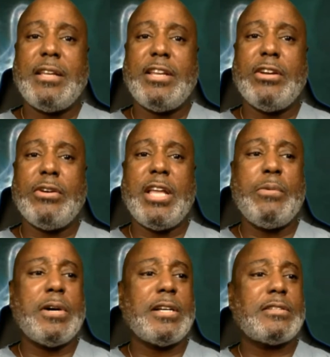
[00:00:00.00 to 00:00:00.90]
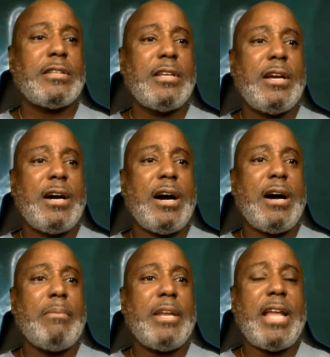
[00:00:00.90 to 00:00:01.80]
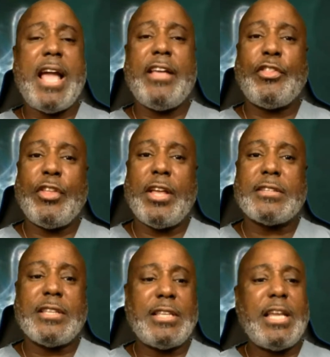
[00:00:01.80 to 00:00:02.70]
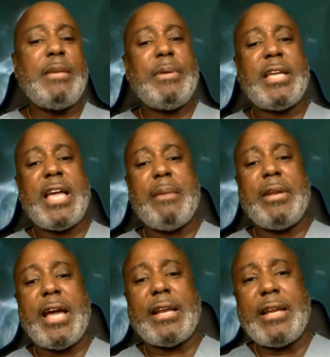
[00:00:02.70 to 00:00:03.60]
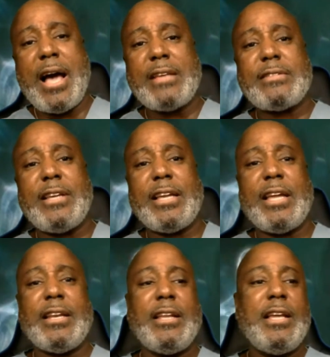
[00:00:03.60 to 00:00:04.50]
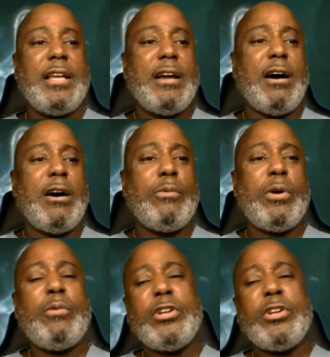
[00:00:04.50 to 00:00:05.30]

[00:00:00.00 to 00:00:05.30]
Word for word: You know, he was an atheist, and then he became an agnostic, and well,